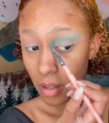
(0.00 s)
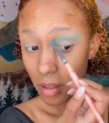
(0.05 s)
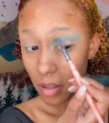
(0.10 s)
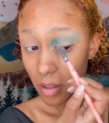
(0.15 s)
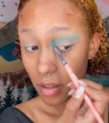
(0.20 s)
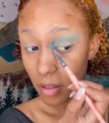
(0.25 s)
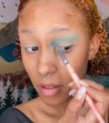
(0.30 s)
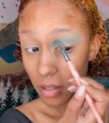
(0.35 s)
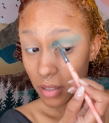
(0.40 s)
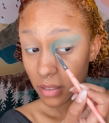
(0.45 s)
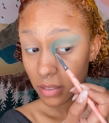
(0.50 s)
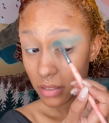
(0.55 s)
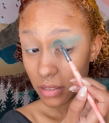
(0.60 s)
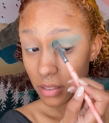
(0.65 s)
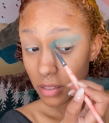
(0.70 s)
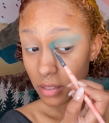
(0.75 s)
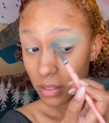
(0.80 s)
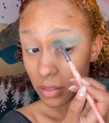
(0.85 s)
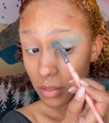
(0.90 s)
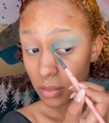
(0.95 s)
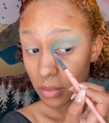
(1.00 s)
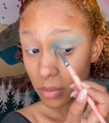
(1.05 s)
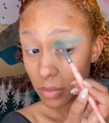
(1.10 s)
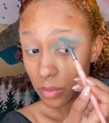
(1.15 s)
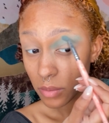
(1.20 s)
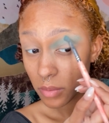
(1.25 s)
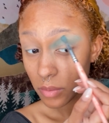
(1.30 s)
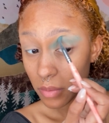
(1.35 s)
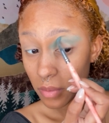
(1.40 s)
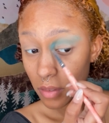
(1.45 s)
onto
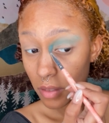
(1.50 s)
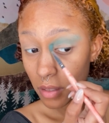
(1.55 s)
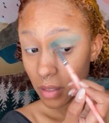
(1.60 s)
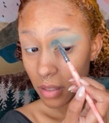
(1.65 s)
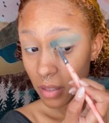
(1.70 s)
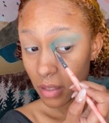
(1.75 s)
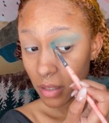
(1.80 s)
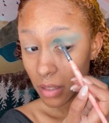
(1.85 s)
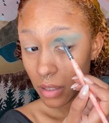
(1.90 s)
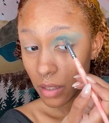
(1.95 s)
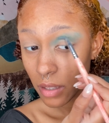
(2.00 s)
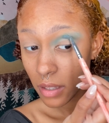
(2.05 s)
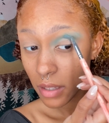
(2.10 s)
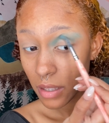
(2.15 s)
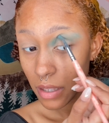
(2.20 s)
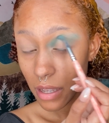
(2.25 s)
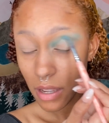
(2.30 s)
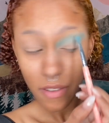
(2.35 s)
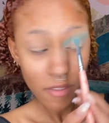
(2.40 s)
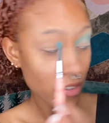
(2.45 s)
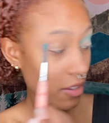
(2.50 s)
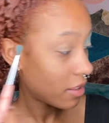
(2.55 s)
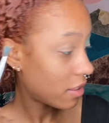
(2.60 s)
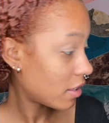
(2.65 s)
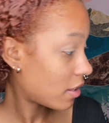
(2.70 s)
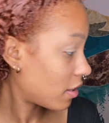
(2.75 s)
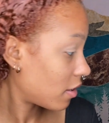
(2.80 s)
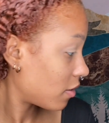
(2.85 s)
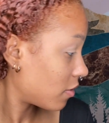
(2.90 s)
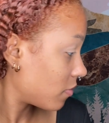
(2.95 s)

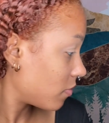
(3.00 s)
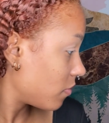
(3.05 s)
everything.